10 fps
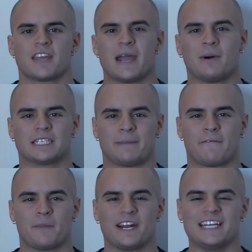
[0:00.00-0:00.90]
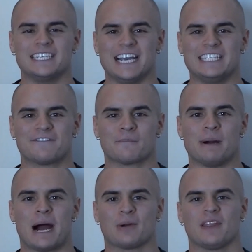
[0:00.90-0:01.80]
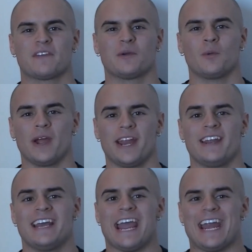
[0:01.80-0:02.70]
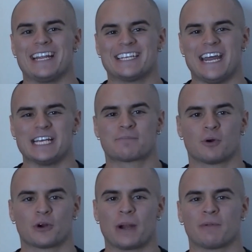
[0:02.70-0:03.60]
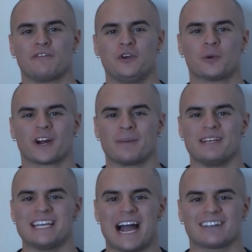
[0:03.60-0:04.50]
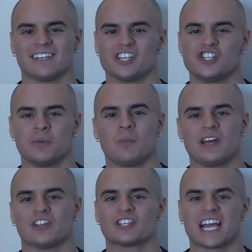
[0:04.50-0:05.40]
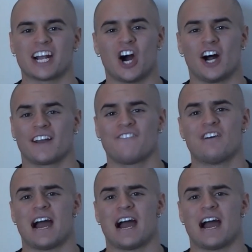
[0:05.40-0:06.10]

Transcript: Hey, what's up everybody? It's Izzy from Powerlifting to Win, and in today's program review, we're going to be tackling Jim Wendler's iconic